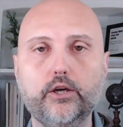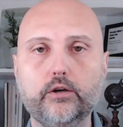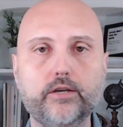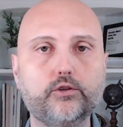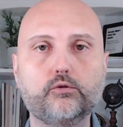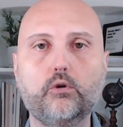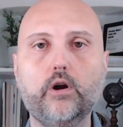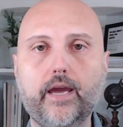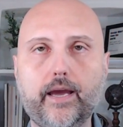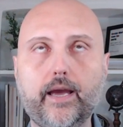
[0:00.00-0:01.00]
you're
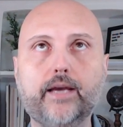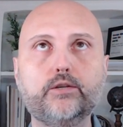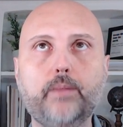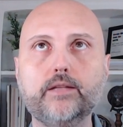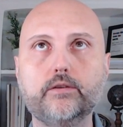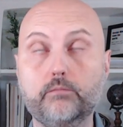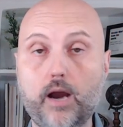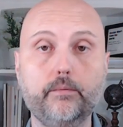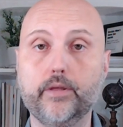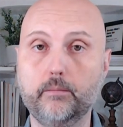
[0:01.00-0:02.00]
destroying expensive,
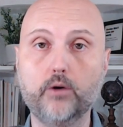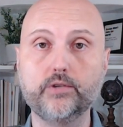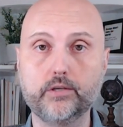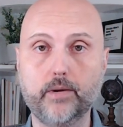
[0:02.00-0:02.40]
probably the most